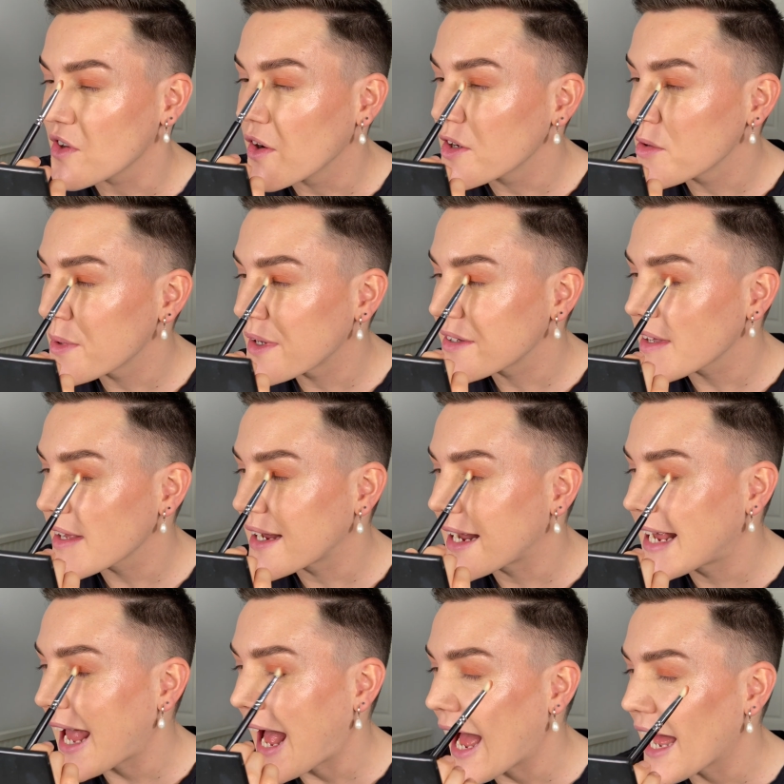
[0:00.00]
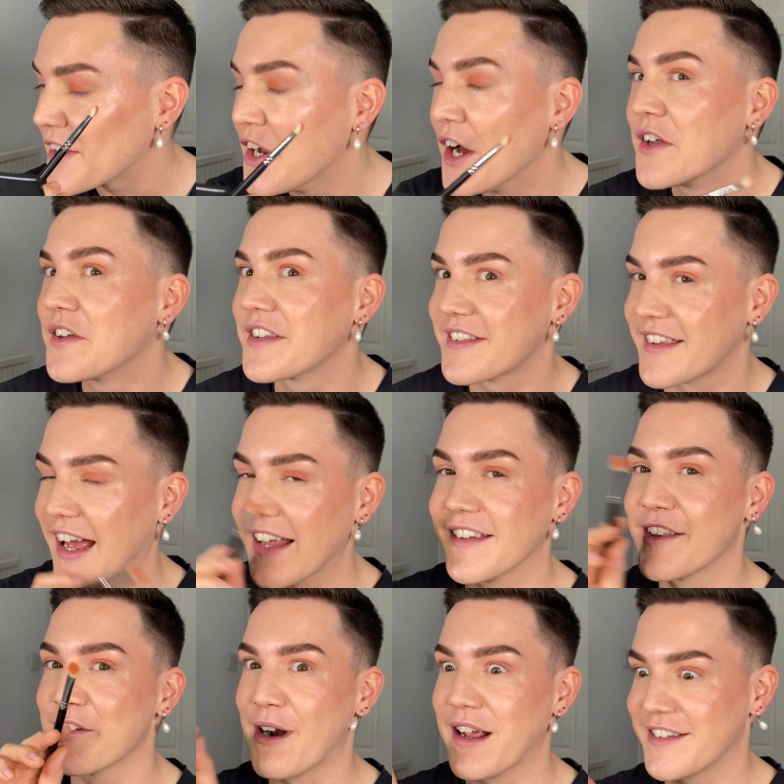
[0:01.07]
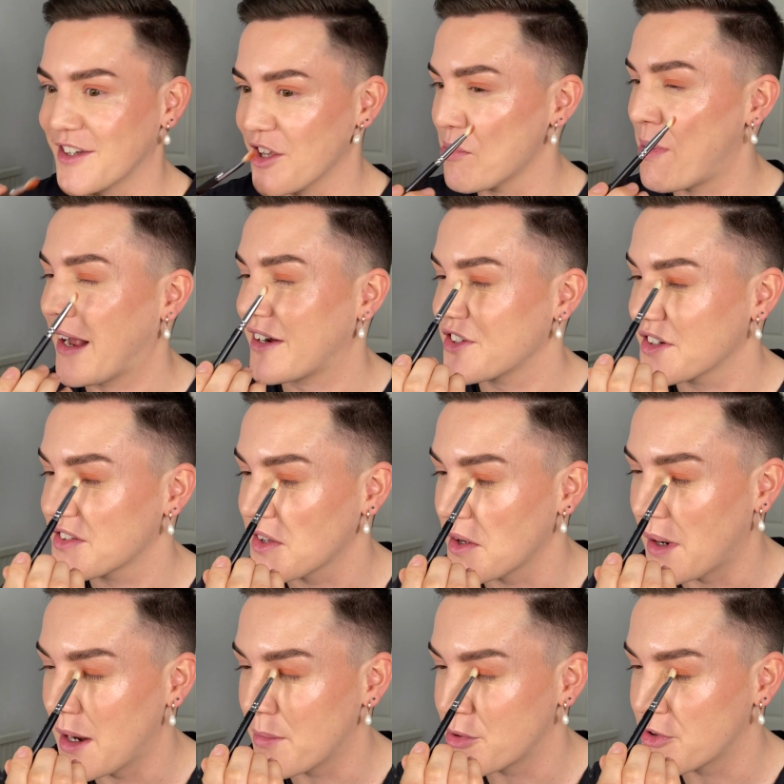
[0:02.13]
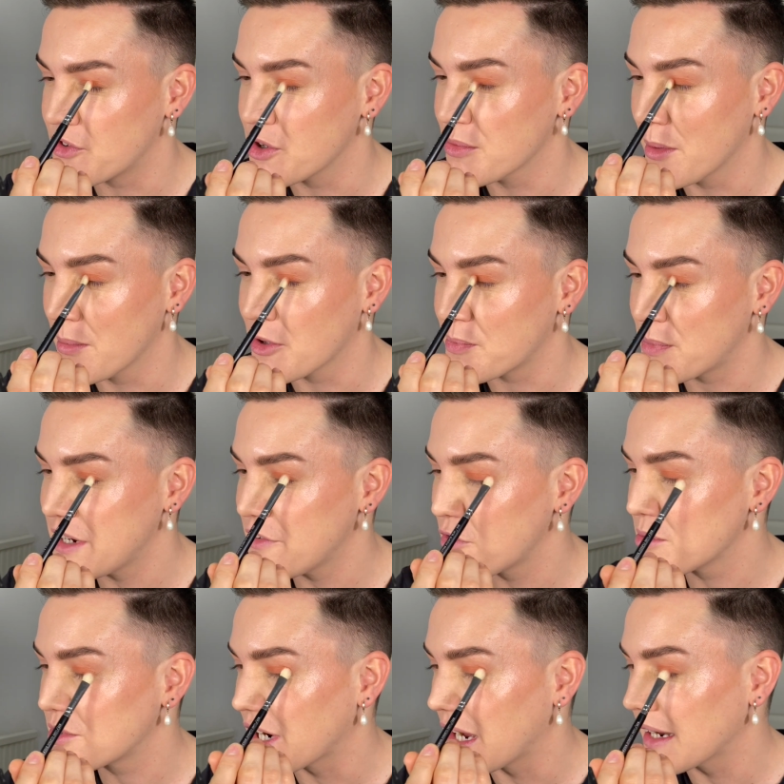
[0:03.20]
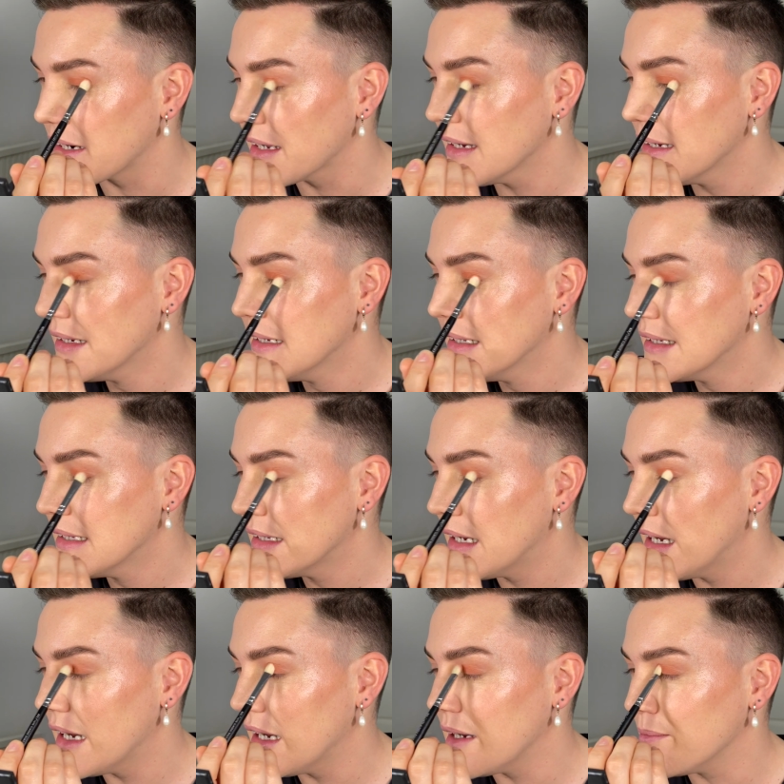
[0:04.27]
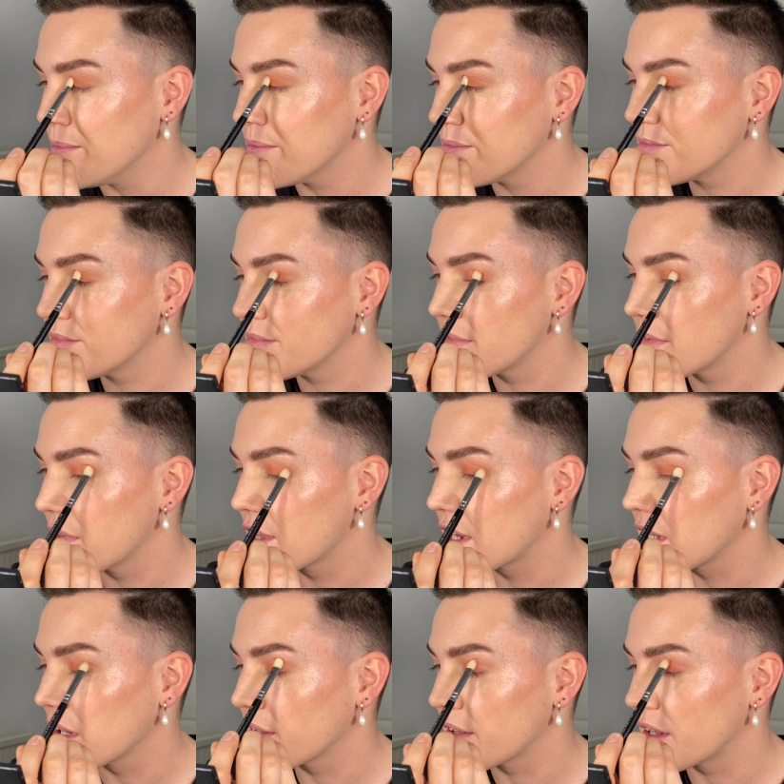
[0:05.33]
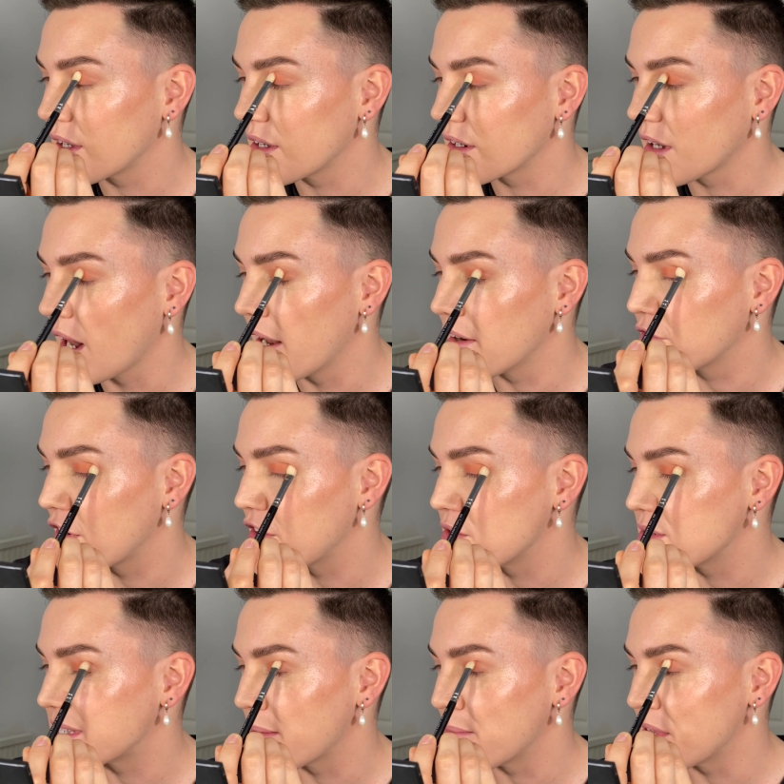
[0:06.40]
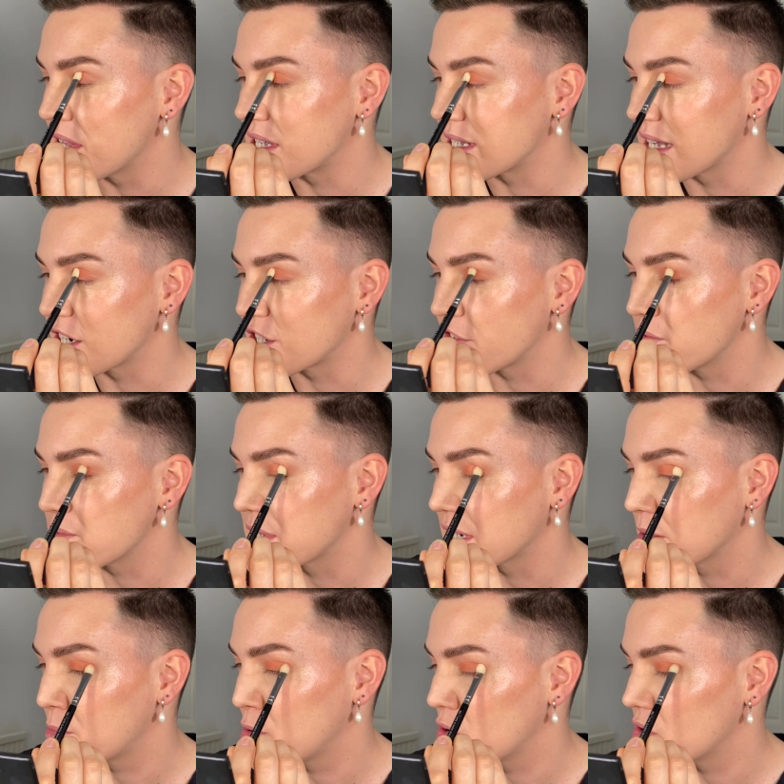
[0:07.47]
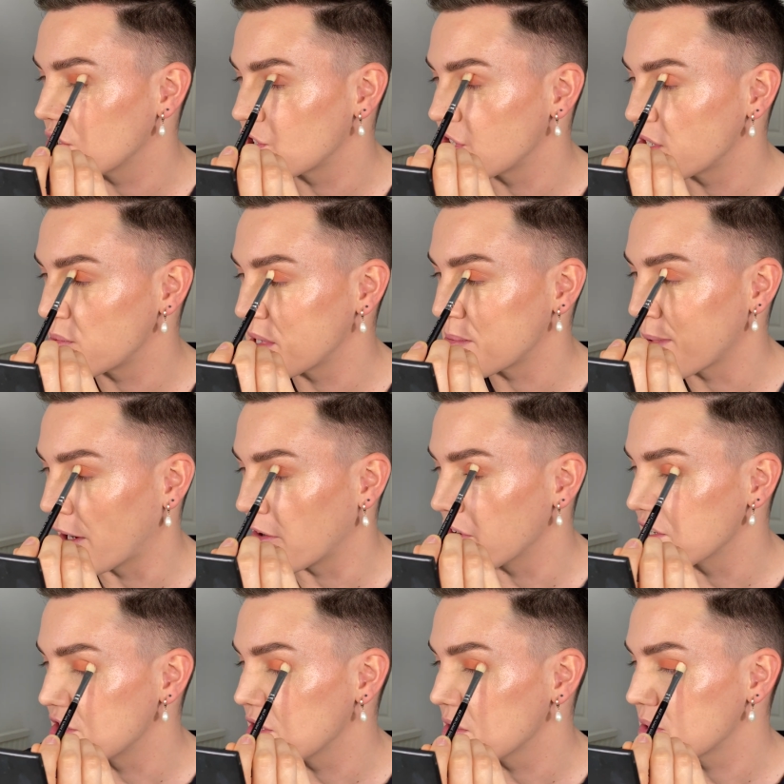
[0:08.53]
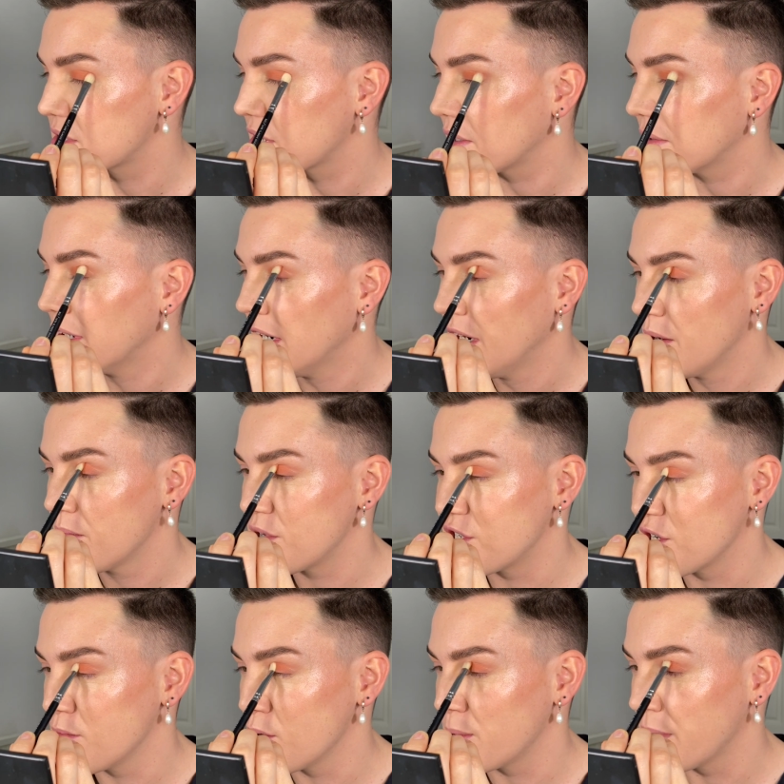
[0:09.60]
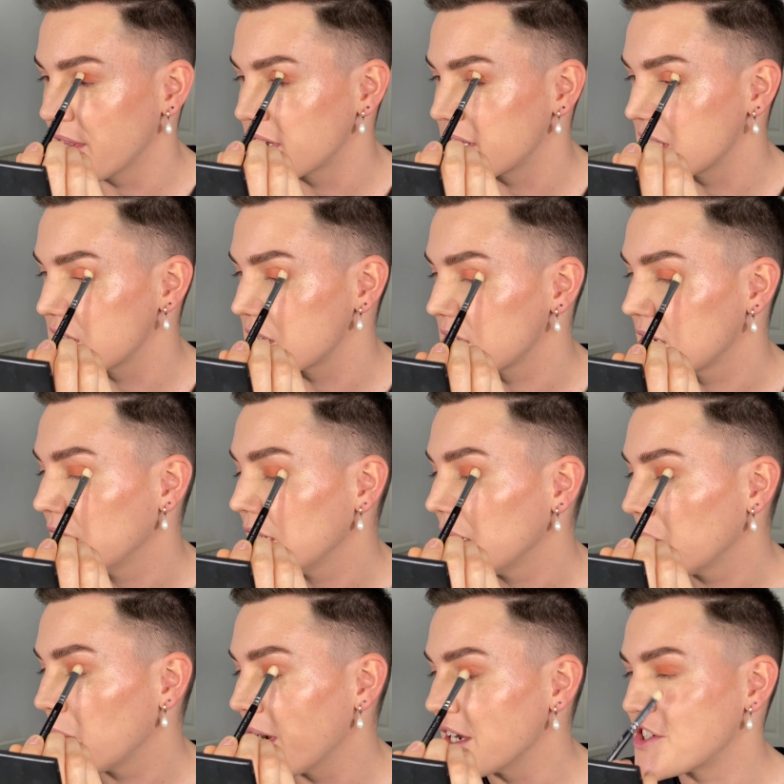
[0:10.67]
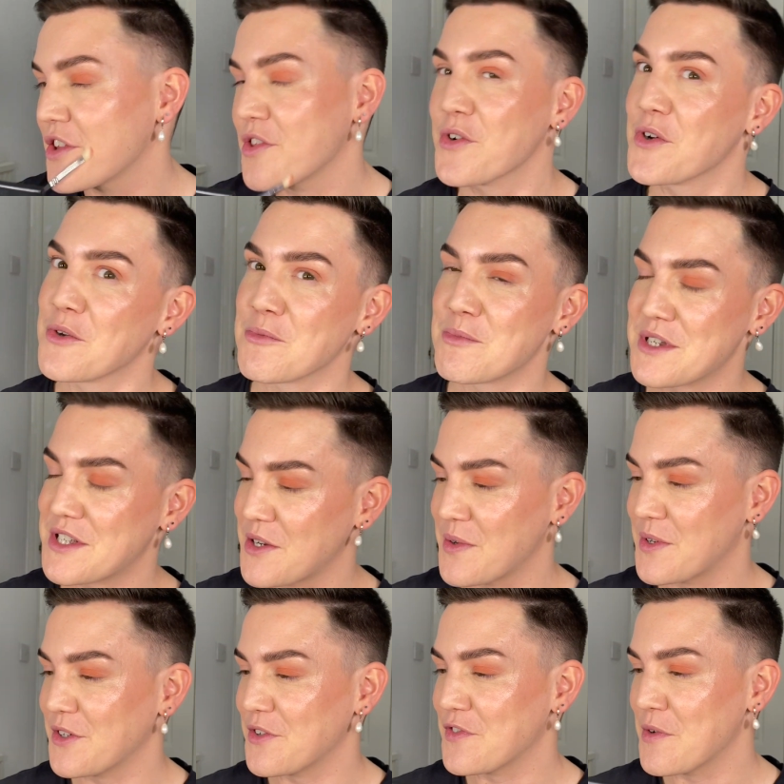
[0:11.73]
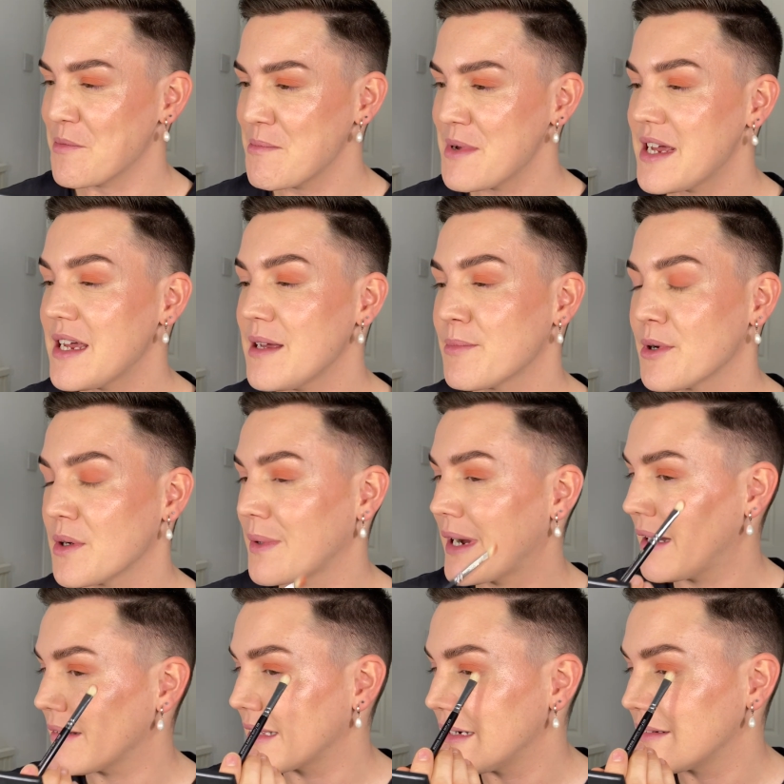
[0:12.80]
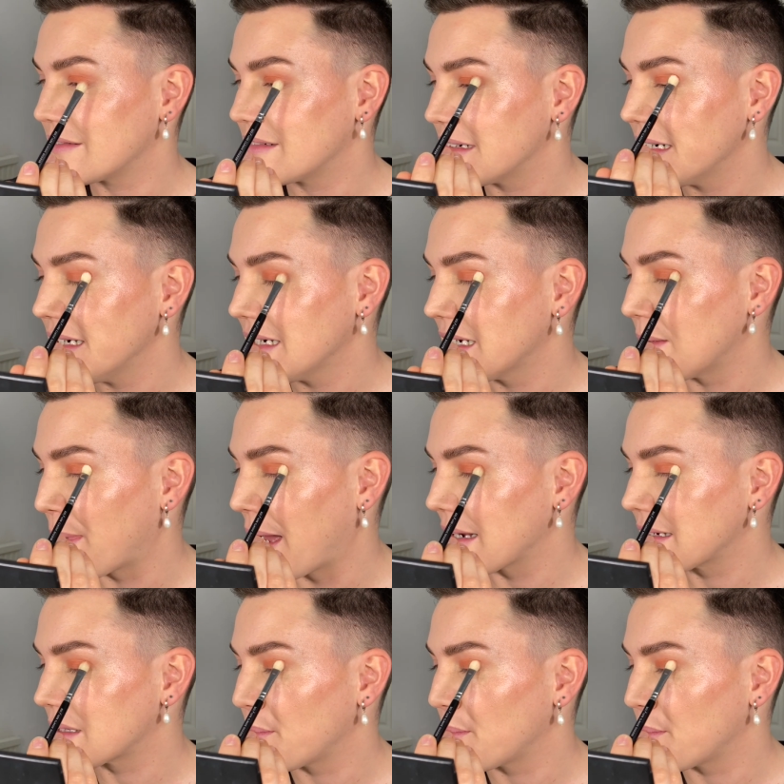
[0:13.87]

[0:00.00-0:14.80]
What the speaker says: only because I can understand the writing on the packaging, so I presume it must be from China. The client and friend who sent me this is actually from Singapore and she speaks Mandarin too, so presumably this is why she thought it would be so good for me, but wow, that really packs a